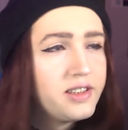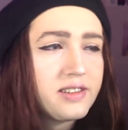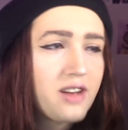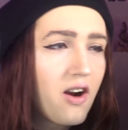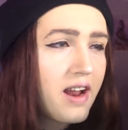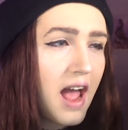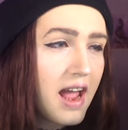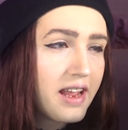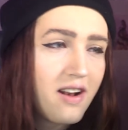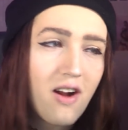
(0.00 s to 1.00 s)
Sorry,
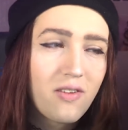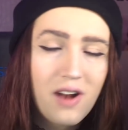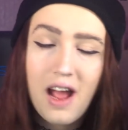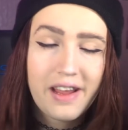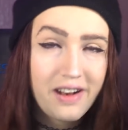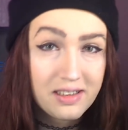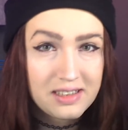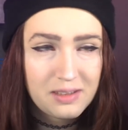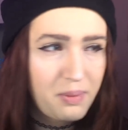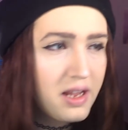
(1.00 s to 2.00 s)
I cannot
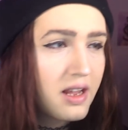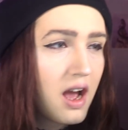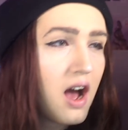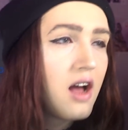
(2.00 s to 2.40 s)
speak.